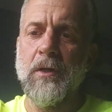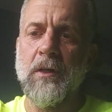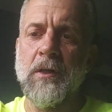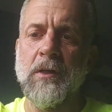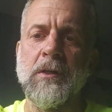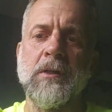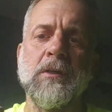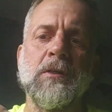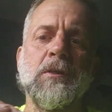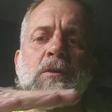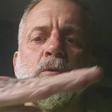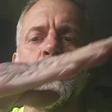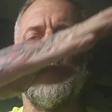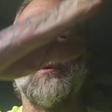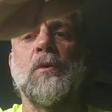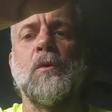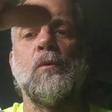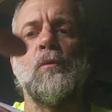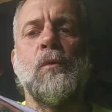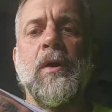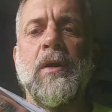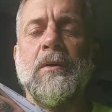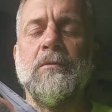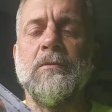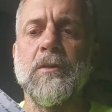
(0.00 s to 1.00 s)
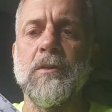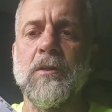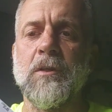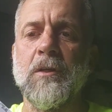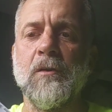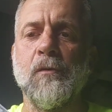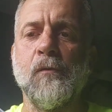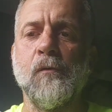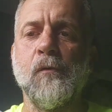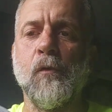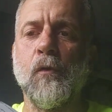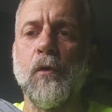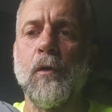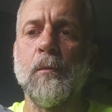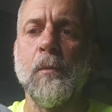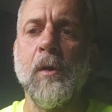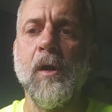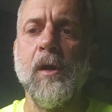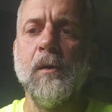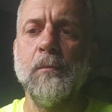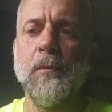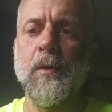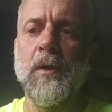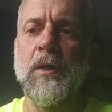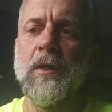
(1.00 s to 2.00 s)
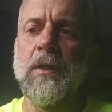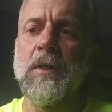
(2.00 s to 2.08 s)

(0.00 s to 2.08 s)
and this is where the wave is going to form up.